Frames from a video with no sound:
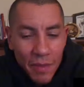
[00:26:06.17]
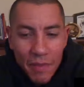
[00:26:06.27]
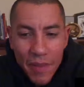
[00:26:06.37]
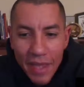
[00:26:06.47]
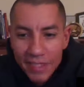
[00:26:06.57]

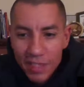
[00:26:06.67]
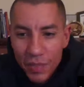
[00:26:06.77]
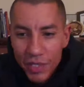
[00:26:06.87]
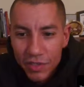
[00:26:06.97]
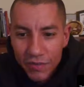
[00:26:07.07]
paint this
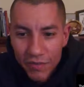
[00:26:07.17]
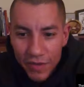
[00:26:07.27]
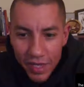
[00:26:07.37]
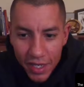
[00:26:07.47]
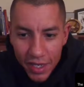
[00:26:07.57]
picture for
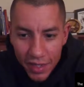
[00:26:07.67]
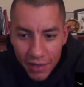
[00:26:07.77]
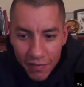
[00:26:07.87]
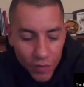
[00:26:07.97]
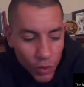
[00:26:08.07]

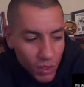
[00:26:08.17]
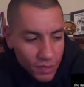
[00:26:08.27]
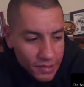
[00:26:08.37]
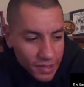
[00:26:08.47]
the viewers.